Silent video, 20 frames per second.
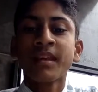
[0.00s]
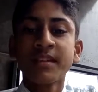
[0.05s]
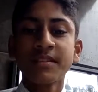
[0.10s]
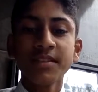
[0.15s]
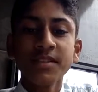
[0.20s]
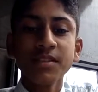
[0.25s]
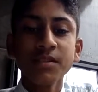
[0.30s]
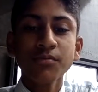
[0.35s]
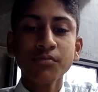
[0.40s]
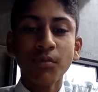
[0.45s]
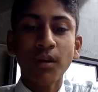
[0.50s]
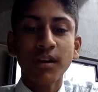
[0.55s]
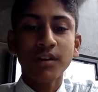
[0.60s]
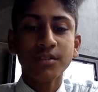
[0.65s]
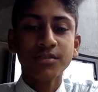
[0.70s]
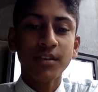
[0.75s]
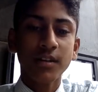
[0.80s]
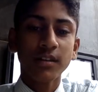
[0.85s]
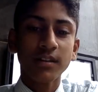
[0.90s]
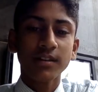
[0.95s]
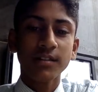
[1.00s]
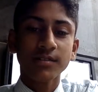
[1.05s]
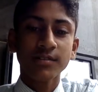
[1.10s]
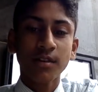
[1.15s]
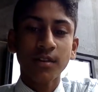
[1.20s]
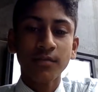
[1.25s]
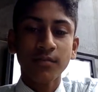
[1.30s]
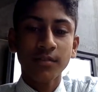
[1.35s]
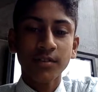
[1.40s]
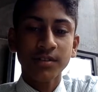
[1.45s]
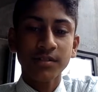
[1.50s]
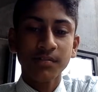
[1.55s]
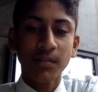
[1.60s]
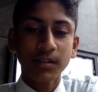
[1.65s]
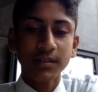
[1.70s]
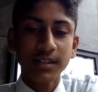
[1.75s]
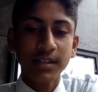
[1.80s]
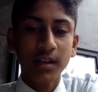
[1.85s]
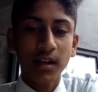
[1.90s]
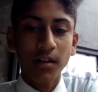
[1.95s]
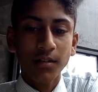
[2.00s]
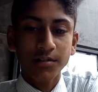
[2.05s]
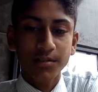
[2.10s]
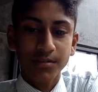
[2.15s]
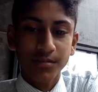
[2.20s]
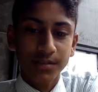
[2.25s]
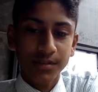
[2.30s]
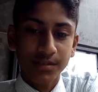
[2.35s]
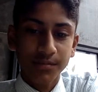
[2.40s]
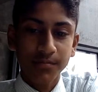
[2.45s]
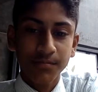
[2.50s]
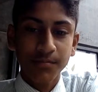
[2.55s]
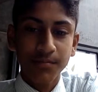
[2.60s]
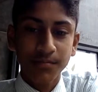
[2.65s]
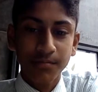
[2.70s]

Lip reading: This is why Australia is known for its multiculturalism,